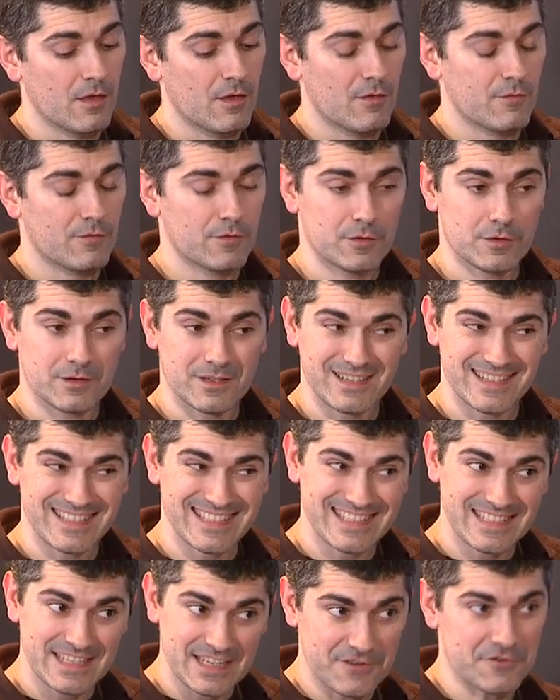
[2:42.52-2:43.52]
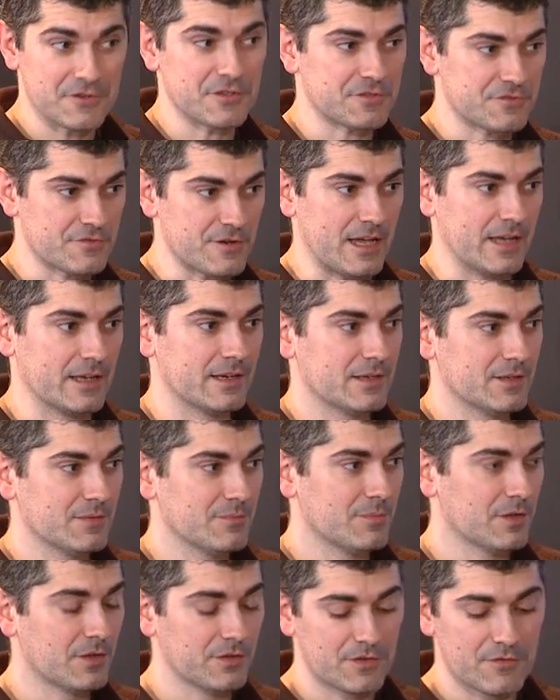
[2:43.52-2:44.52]
for a stereo track.
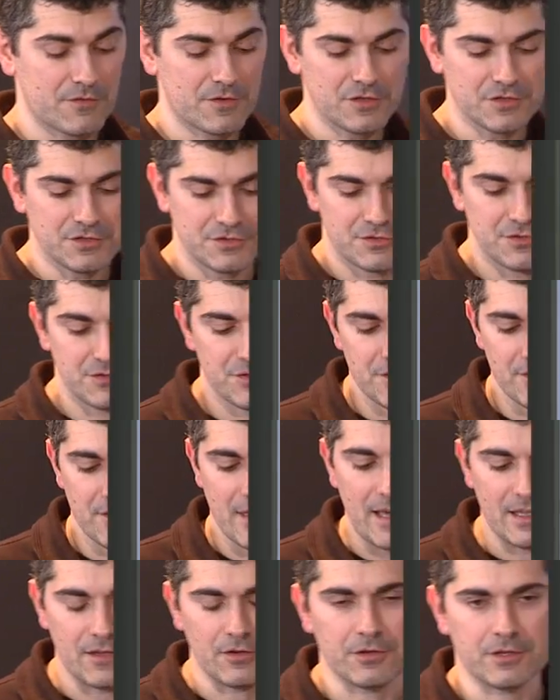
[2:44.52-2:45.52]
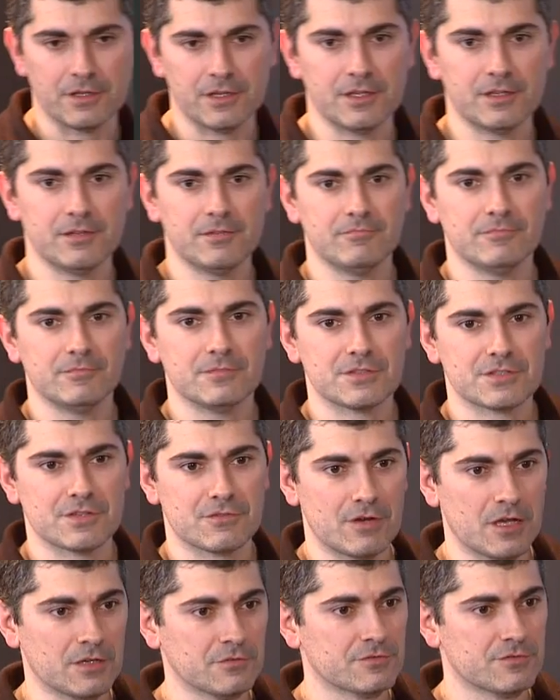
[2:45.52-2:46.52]
Because if you do that on a
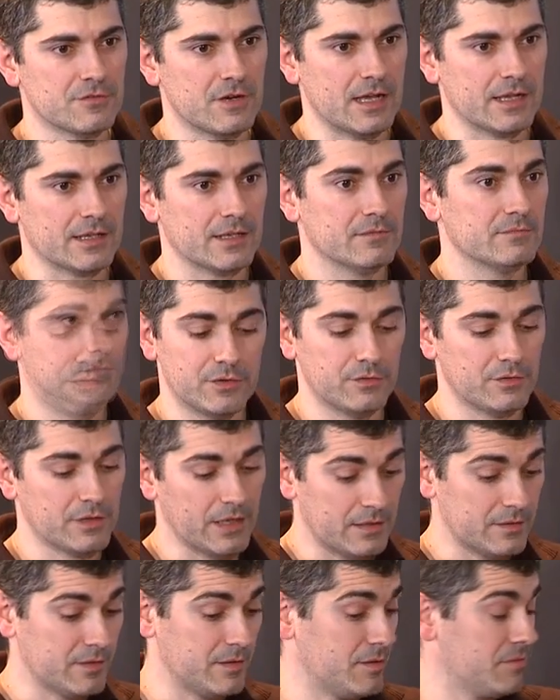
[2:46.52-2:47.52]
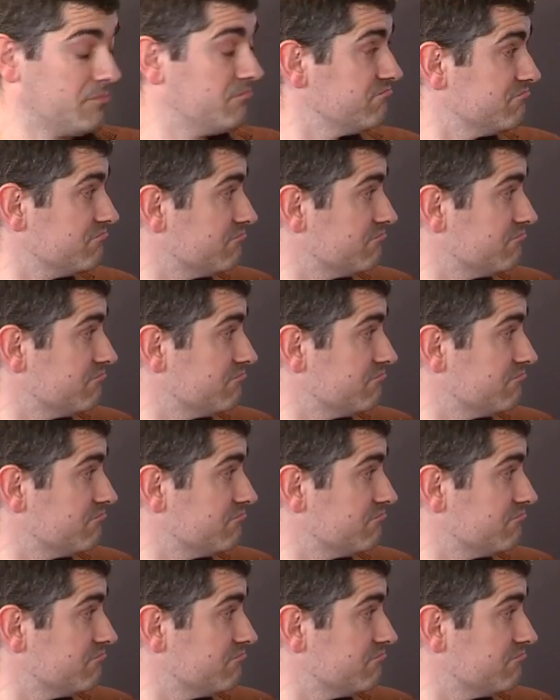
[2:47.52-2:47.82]
surround track, you'll get a